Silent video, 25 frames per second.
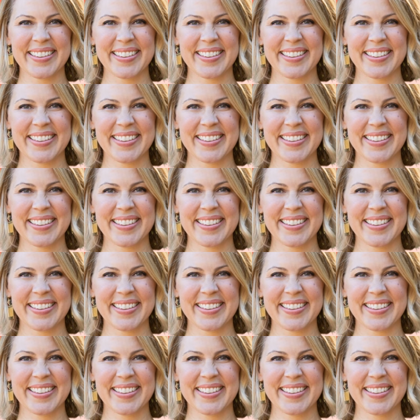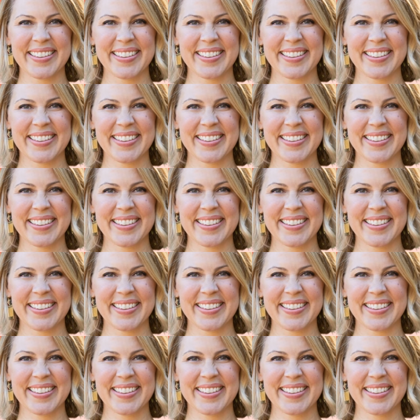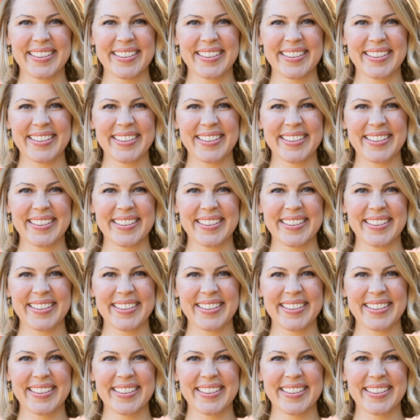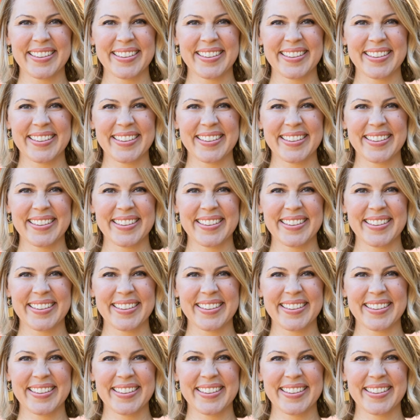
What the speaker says: (no lip movement)